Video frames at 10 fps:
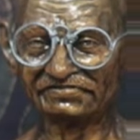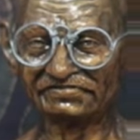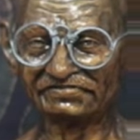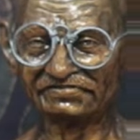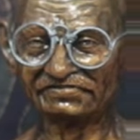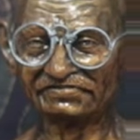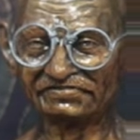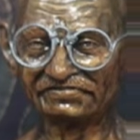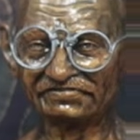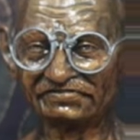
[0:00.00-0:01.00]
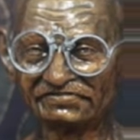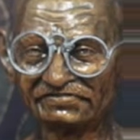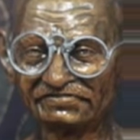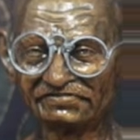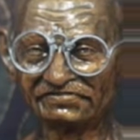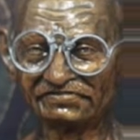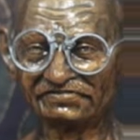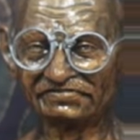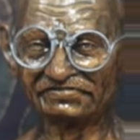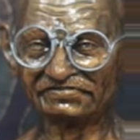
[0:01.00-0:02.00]

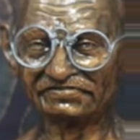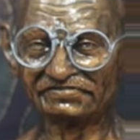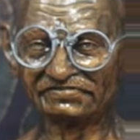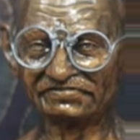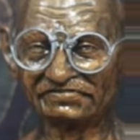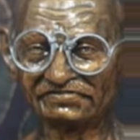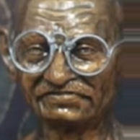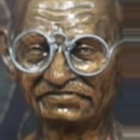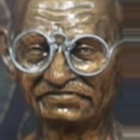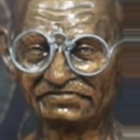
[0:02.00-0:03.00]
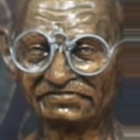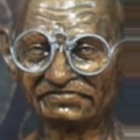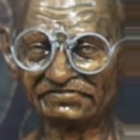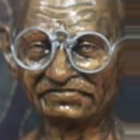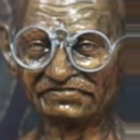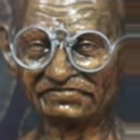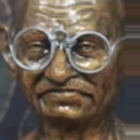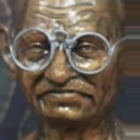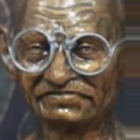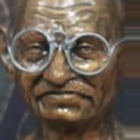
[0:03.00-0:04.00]

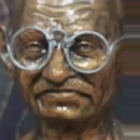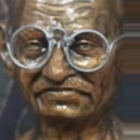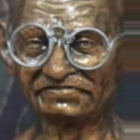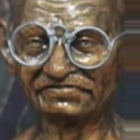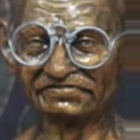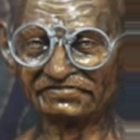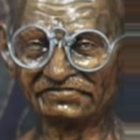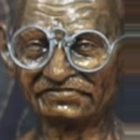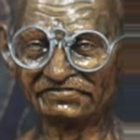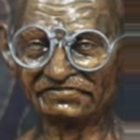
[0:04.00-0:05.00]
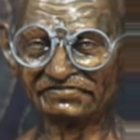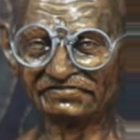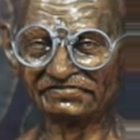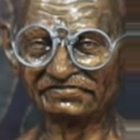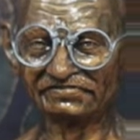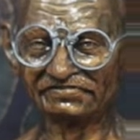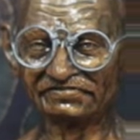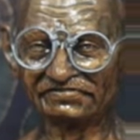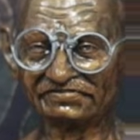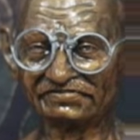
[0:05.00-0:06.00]

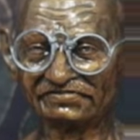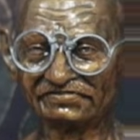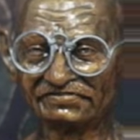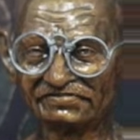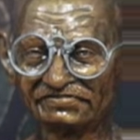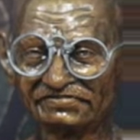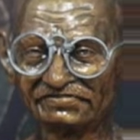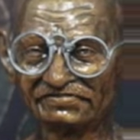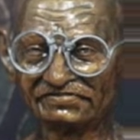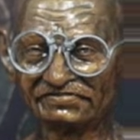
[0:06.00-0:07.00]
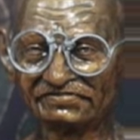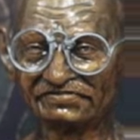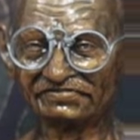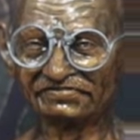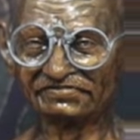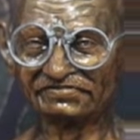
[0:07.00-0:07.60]
No words are spoken by the person on screen.